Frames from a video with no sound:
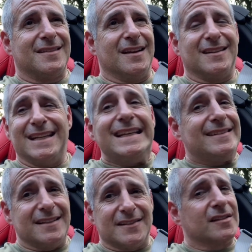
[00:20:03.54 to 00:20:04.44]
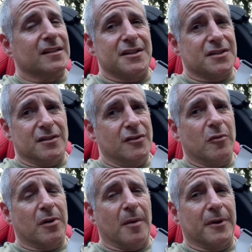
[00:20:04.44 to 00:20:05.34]
an easy installation, no
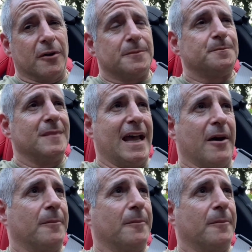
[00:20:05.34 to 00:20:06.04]
problem at all. Now,